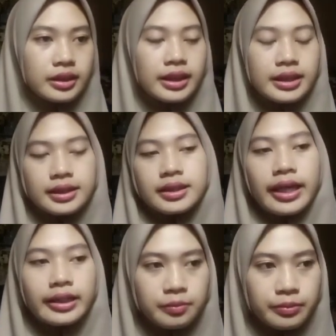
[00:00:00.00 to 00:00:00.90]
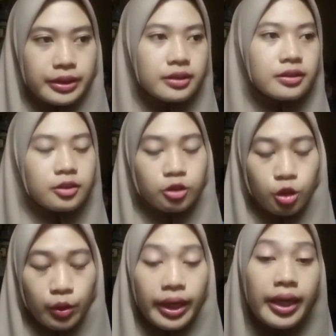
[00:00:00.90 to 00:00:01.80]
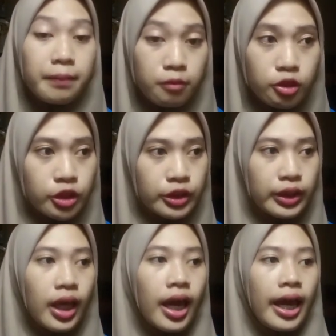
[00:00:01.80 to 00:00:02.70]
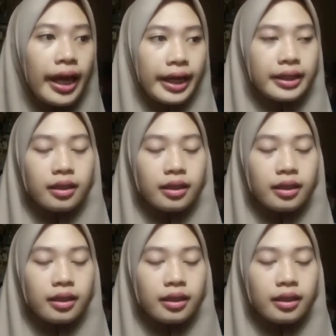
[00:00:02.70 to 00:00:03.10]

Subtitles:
is express strong emotion and